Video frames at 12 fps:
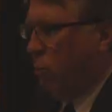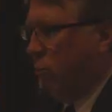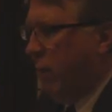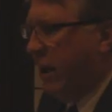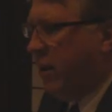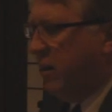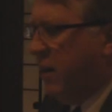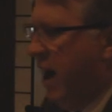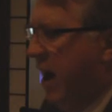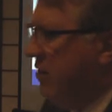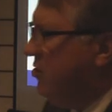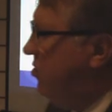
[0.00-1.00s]
We
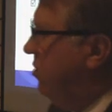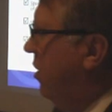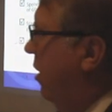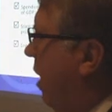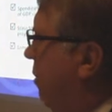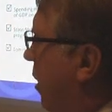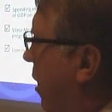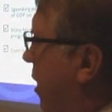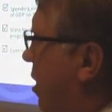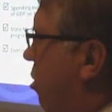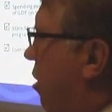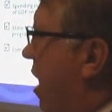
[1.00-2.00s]
recognize and
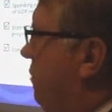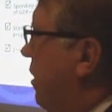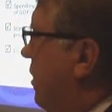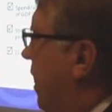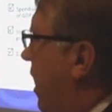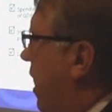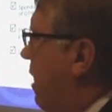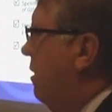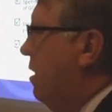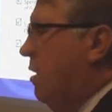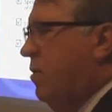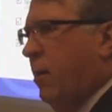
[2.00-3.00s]
hear every
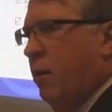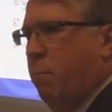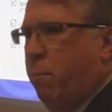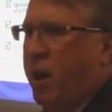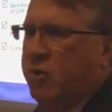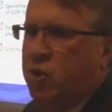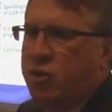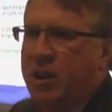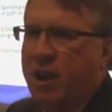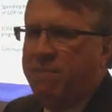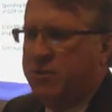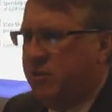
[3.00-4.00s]
day that our budget
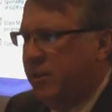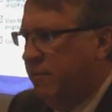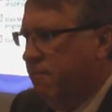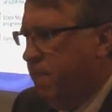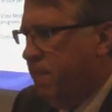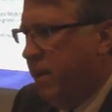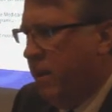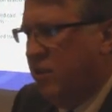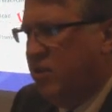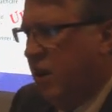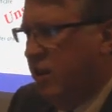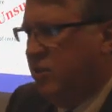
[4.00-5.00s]
deficit
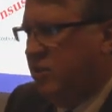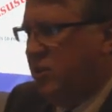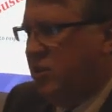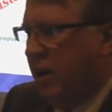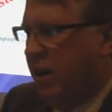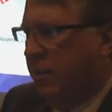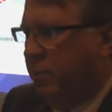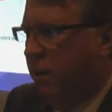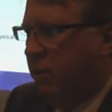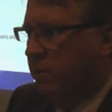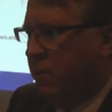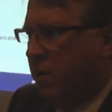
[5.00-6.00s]
is
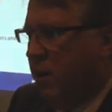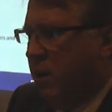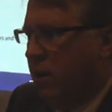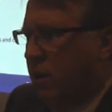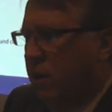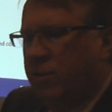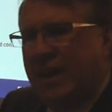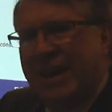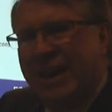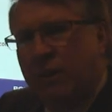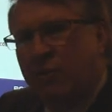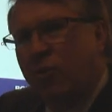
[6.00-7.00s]
unsustainable.
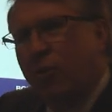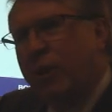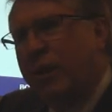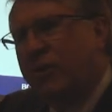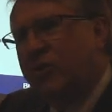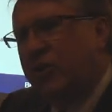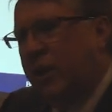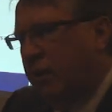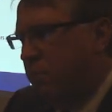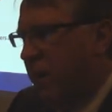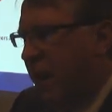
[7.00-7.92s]
The increase in